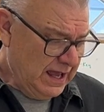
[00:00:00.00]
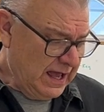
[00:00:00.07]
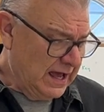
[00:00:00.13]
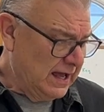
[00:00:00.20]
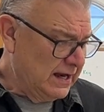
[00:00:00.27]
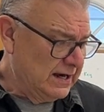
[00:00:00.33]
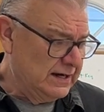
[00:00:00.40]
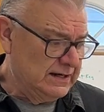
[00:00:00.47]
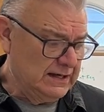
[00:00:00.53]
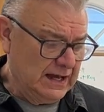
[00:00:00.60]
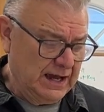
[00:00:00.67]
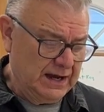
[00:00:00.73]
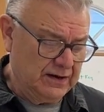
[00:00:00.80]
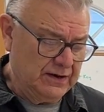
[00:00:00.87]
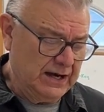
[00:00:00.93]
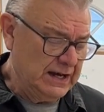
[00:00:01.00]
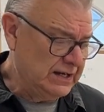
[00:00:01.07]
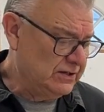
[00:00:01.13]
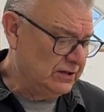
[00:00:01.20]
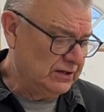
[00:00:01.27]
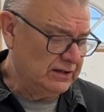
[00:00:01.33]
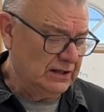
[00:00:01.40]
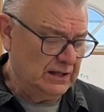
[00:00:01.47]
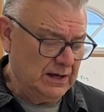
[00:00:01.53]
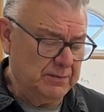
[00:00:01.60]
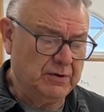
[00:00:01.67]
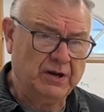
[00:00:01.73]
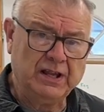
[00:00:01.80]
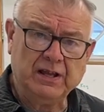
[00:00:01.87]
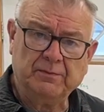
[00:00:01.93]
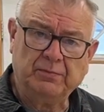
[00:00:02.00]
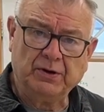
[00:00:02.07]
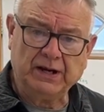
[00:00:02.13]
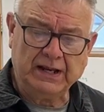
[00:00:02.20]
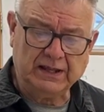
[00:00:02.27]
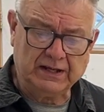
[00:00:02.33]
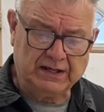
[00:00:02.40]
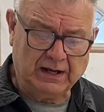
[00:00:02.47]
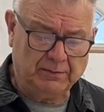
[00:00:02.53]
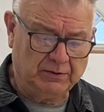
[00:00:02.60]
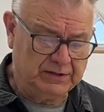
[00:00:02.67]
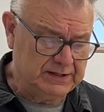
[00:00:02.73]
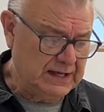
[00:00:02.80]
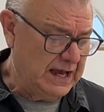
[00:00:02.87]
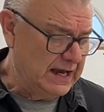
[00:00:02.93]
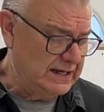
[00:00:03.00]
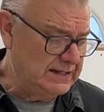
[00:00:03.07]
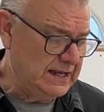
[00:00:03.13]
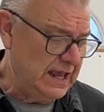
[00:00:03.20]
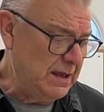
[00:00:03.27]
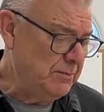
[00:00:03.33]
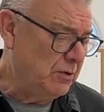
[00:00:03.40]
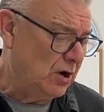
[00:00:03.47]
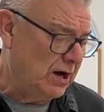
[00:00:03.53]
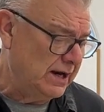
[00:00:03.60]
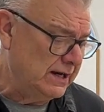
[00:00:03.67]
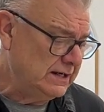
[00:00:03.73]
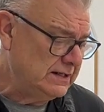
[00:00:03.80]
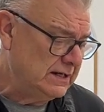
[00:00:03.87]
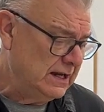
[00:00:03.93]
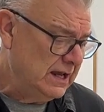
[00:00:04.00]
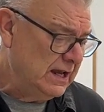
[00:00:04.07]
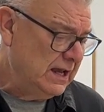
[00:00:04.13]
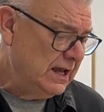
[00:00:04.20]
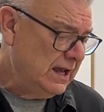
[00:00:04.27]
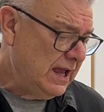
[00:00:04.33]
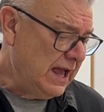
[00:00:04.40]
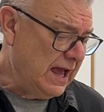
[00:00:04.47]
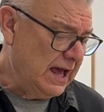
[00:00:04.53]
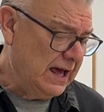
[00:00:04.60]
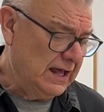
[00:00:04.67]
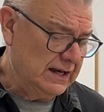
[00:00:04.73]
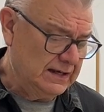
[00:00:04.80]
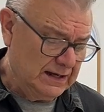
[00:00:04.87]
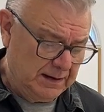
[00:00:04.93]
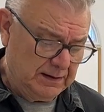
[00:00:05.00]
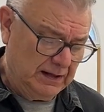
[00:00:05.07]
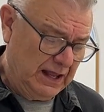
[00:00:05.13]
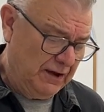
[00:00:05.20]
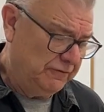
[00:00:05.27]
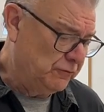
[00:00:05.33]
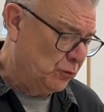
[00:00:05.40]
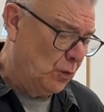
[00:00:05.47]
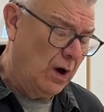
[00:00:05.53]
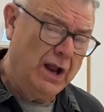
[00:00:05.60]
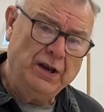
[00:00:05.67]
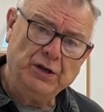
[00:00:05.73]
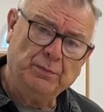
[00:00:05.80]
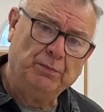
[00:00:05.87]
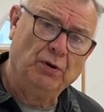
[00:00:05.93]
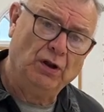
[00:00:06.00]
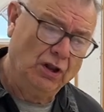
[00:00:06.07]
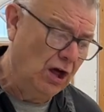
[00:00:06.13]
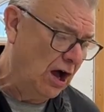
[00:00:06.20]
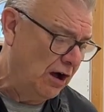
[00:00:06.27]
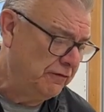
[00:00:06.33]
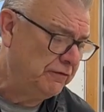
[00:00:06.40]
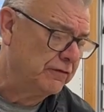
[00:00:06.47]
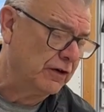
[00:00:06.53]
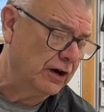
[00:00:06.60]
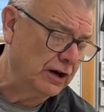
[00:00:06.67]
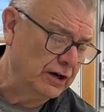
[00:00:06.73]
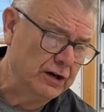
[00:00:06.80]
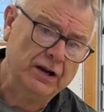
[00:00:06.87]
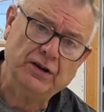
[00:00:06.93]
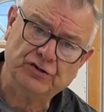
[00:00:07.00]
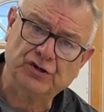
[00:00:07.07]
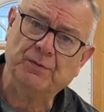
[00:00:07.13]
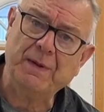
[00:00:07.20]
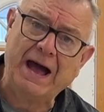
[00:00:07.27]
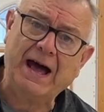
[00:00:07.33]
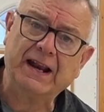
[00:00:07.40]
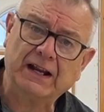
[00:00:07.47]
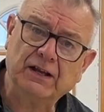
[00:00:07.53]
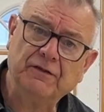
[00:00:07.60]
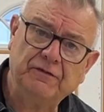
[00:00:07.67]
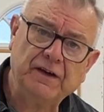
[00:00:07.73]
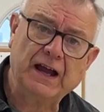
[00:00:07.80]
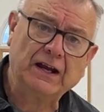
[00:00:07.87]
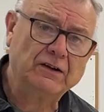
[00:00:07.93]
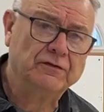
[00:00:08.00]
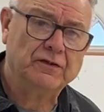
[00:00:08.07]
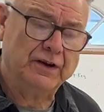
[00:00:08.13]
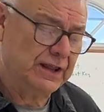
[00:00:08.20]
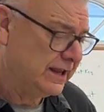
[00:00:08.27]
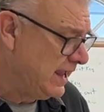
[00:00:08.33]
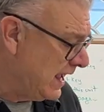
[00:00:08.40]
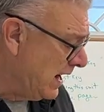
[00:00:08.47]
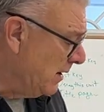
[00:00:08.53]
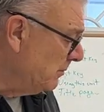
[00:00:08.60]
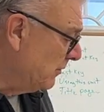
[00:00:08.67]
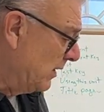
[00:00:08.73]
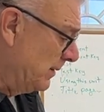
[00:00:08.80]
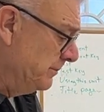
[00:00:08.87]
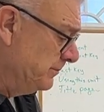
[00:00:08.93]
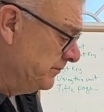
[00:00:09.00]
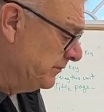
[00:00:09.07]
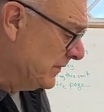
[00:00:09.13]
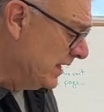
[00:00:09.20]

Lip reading: And I already took the liberty of putting the double side tape on it, and I left one to pull off for dramatic effect for the camera.